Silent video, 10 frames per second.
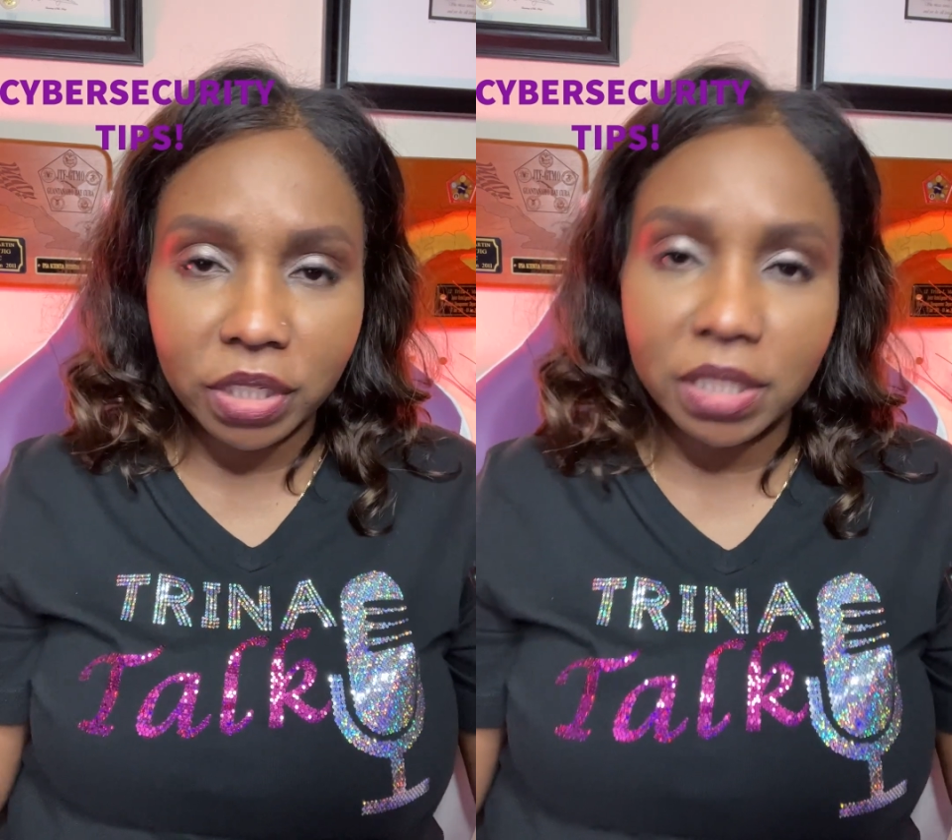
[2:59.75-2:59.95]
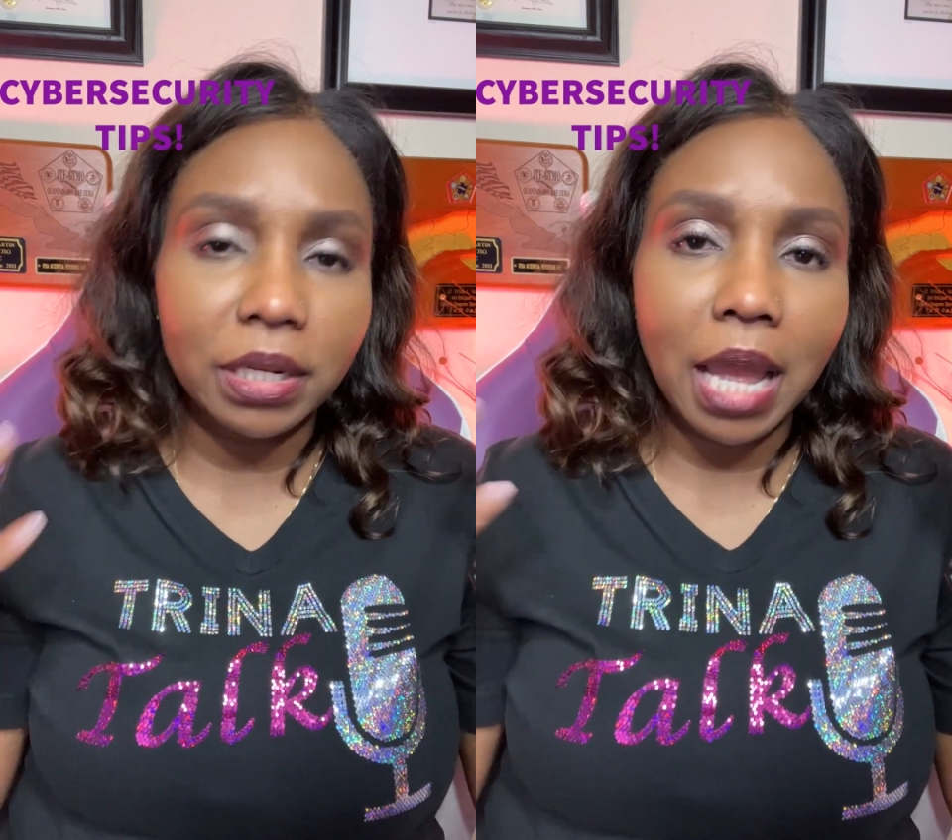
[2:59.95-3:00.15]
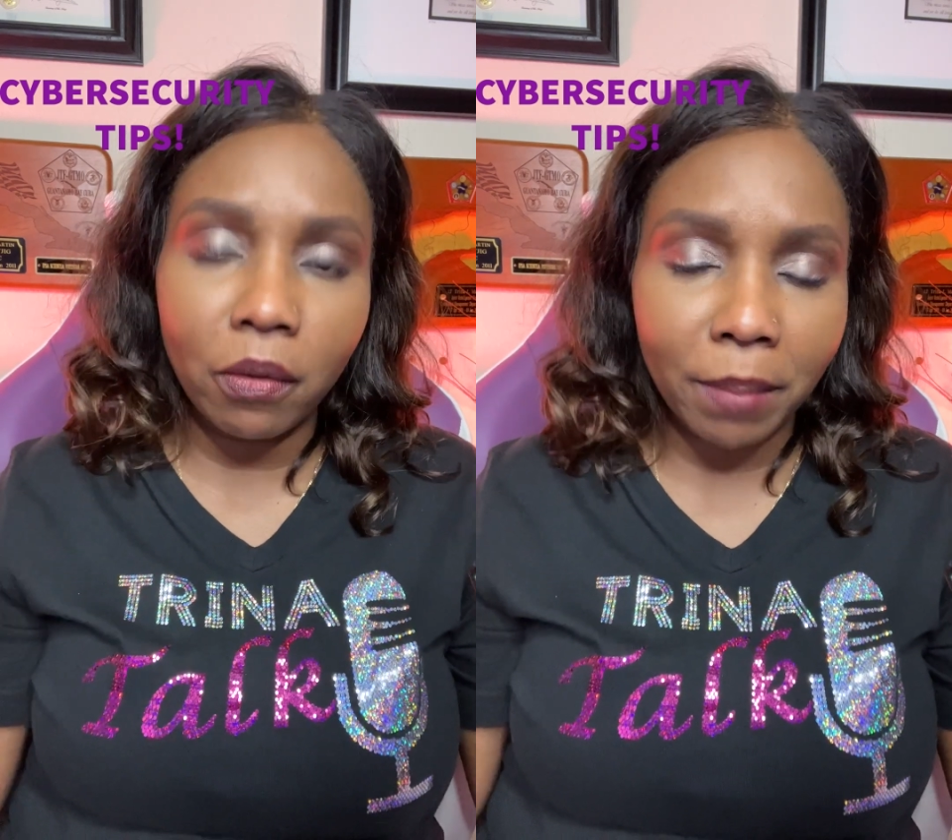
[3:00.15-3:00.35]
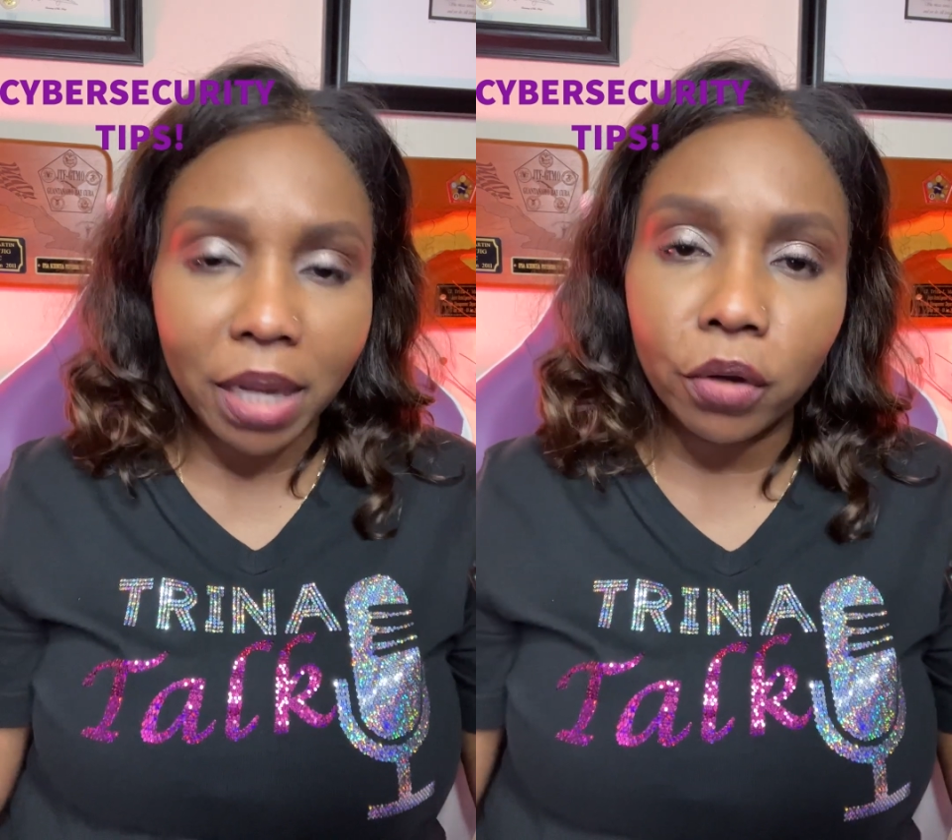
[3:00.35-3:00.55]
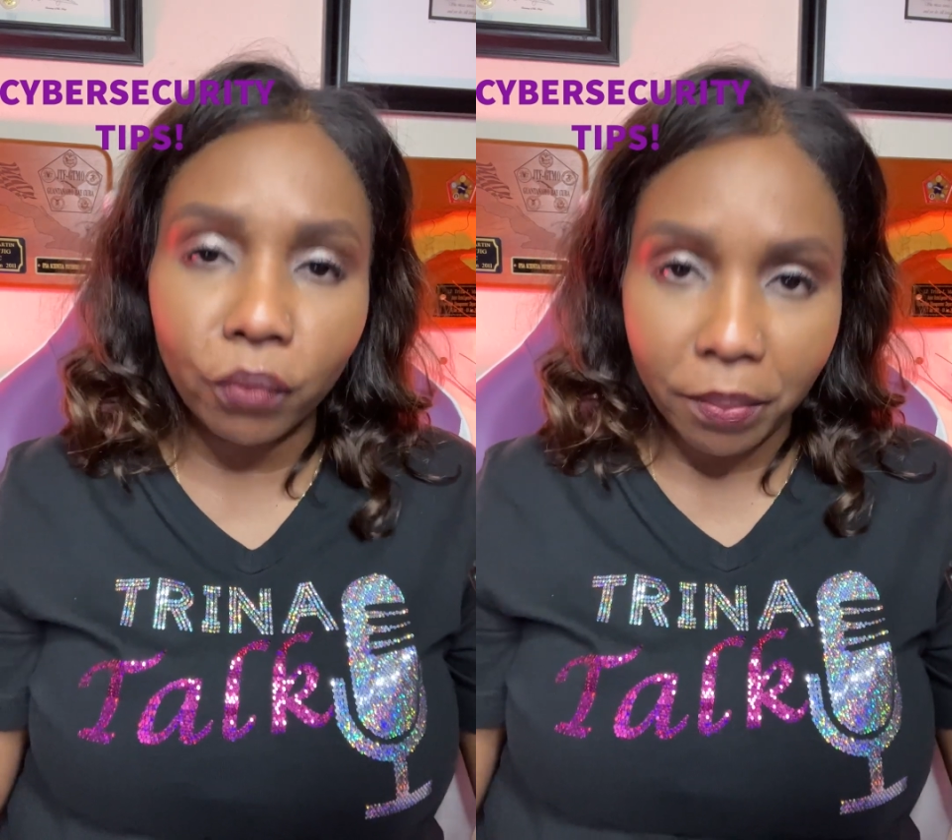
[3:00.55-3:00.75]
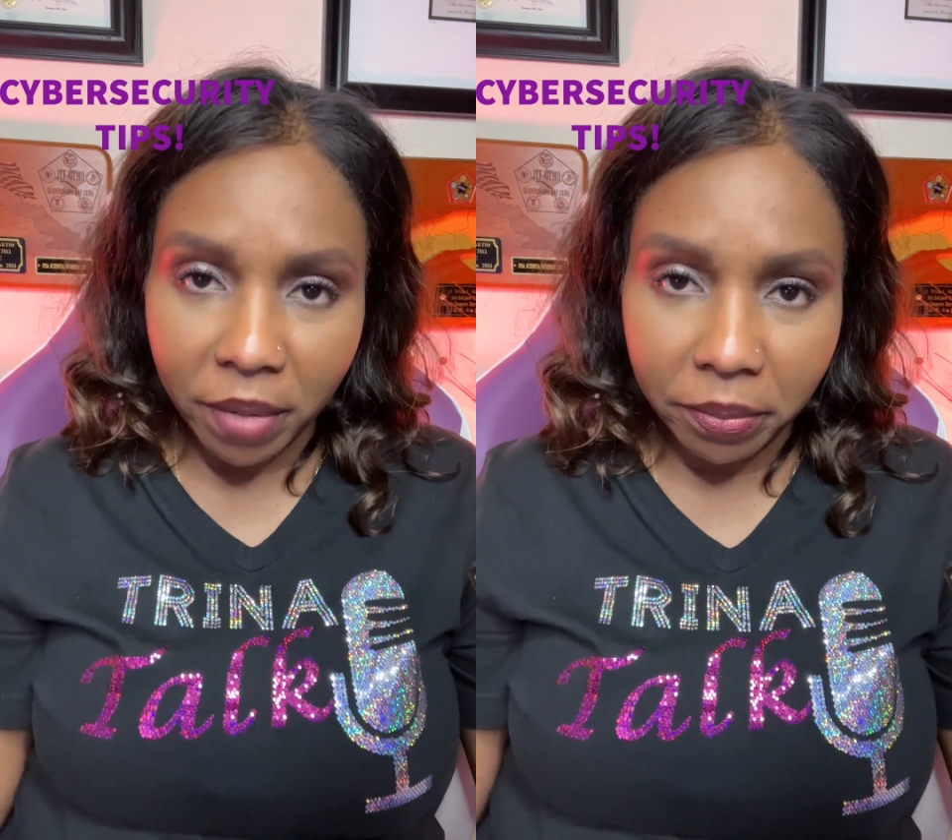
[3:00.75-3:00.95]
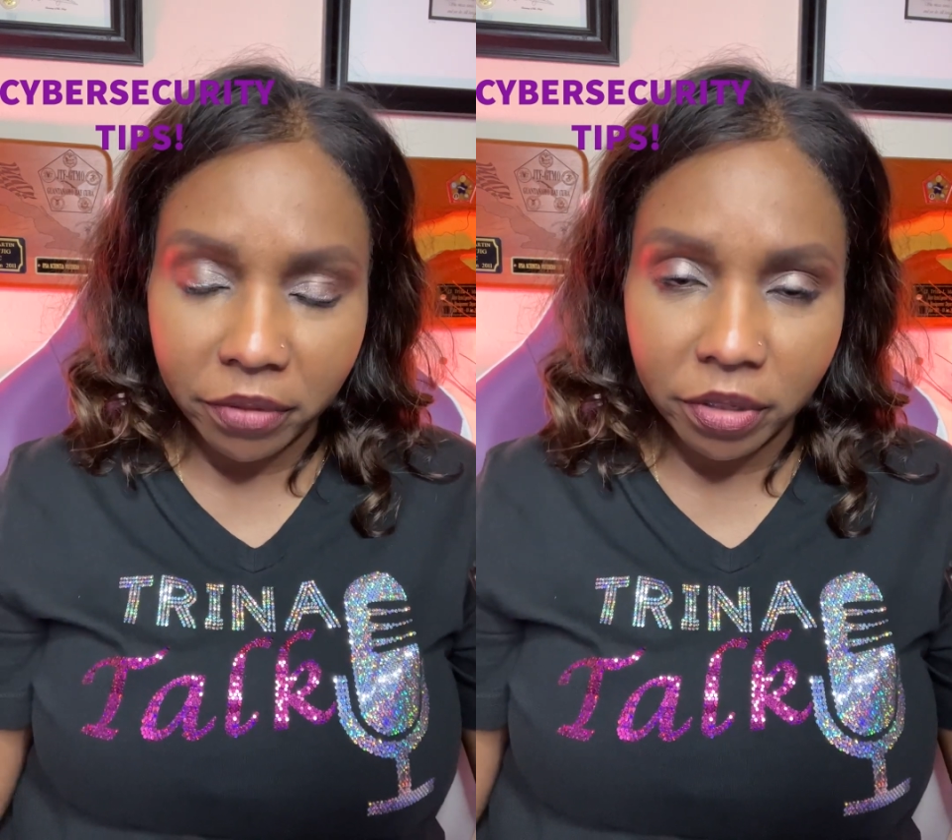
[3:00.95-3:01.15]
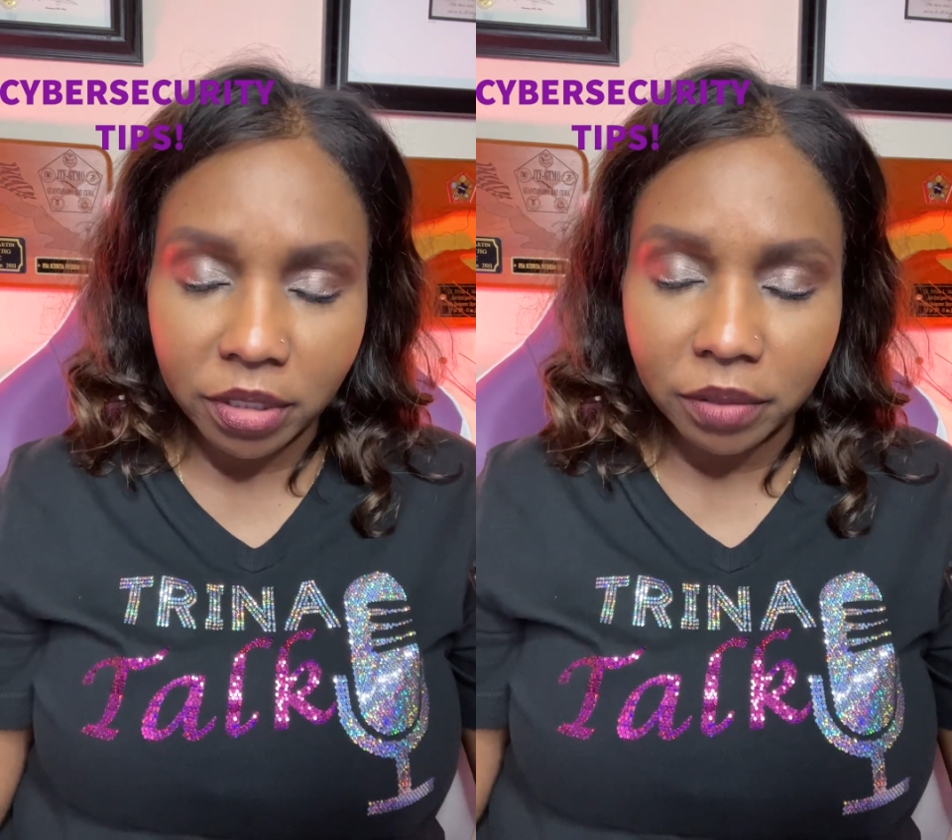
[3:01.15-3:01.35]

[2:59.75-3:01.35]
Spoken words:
and how am I going to remember this?